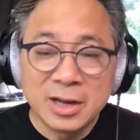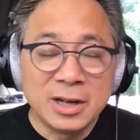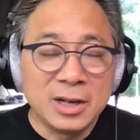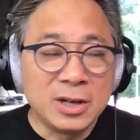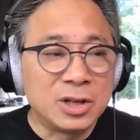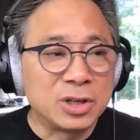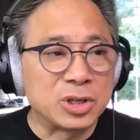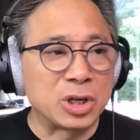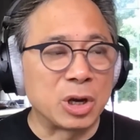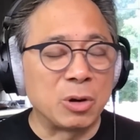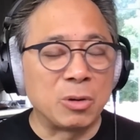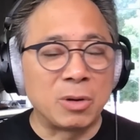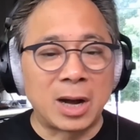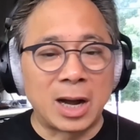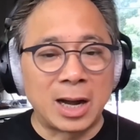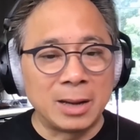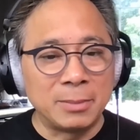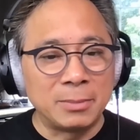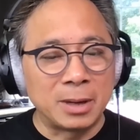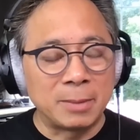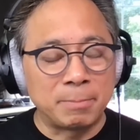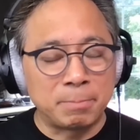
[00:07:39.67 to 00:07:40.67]
So
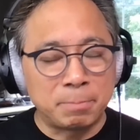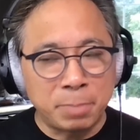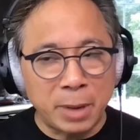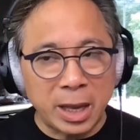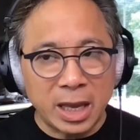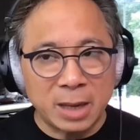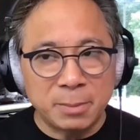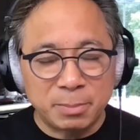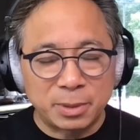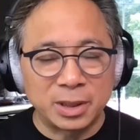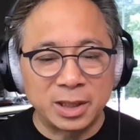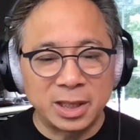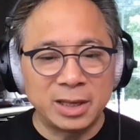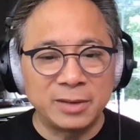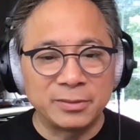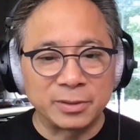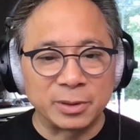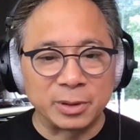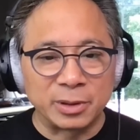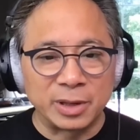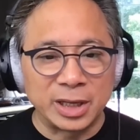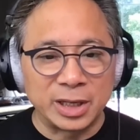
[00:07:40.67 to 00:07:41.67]
I'm a big
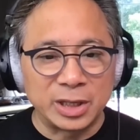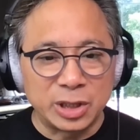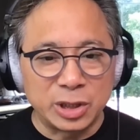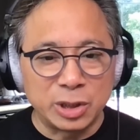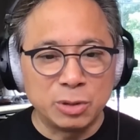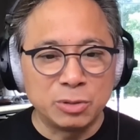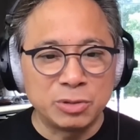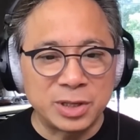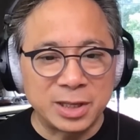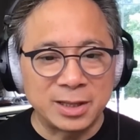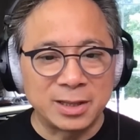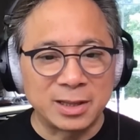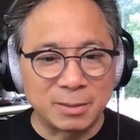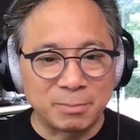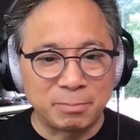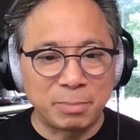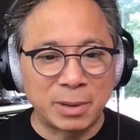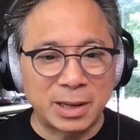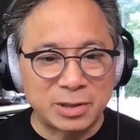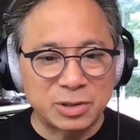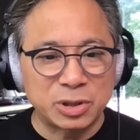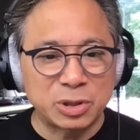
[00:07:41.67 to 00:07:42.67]
believer in using the
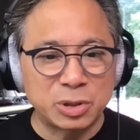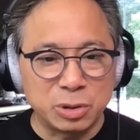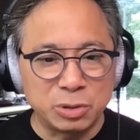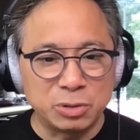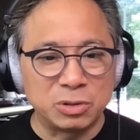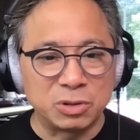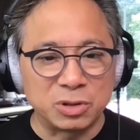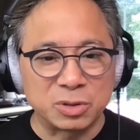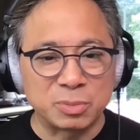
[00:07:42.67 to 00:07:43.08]
best tools.